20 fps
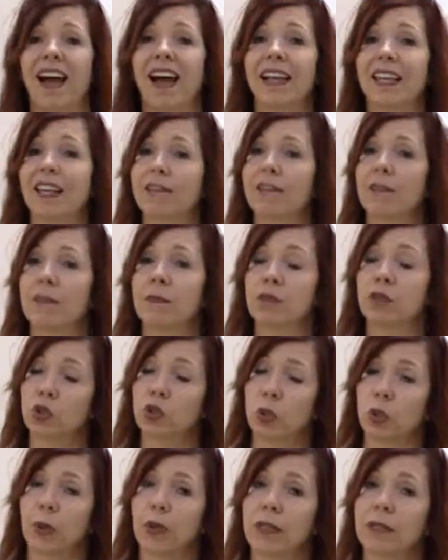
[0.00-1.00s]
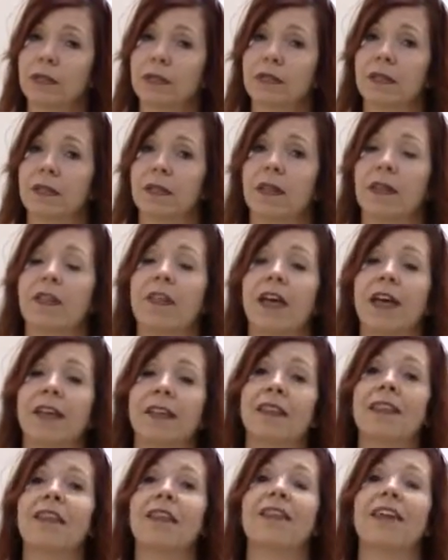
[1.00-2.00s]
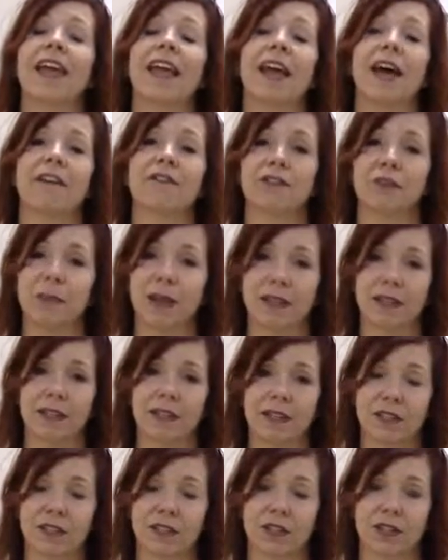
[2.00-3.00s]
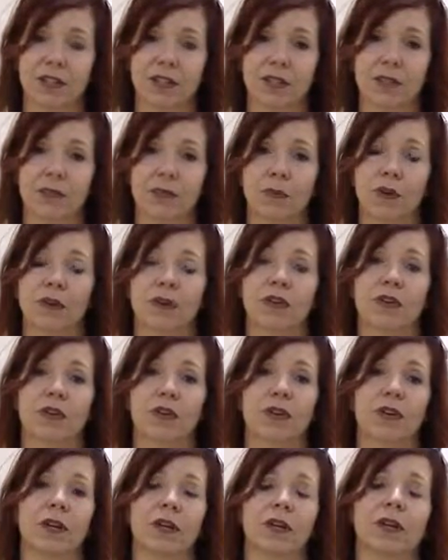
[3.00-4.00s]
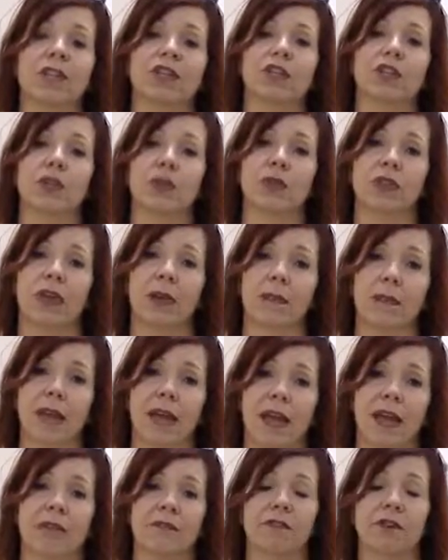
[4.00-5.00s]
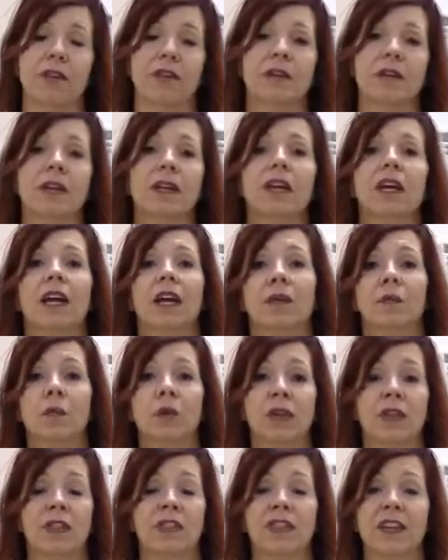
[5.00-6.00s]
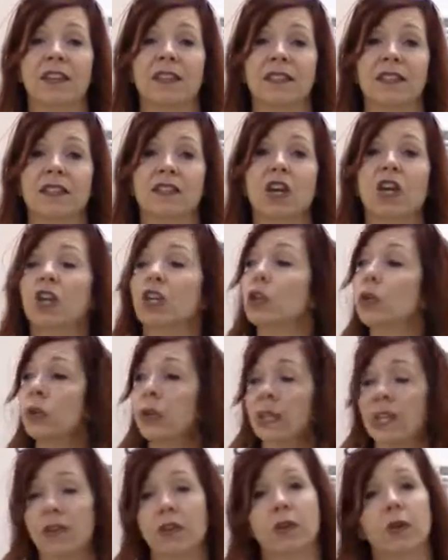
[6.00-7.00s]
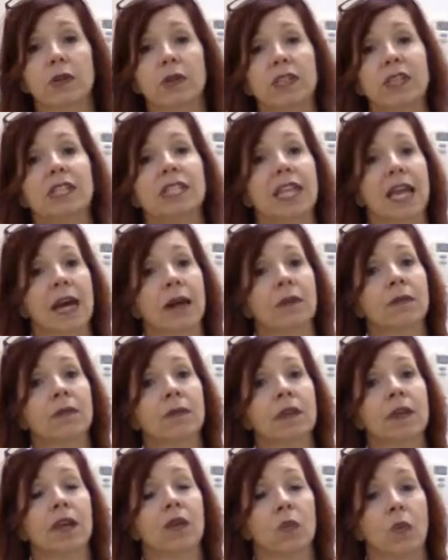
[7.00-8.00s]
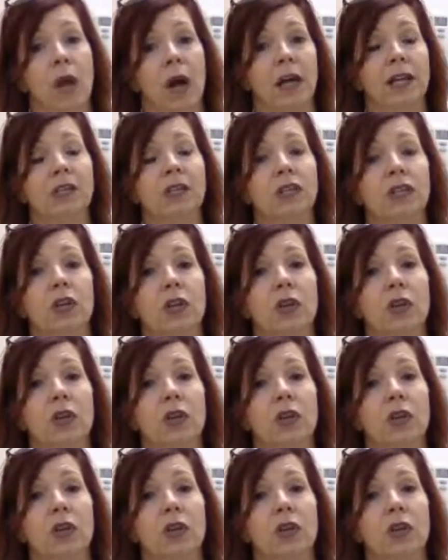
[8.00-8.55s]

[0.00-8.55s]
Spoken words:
I give them a choice. Then they have to make the decision whether they're going to continue with that behavior. And one of the things is you can either go sit down and watch,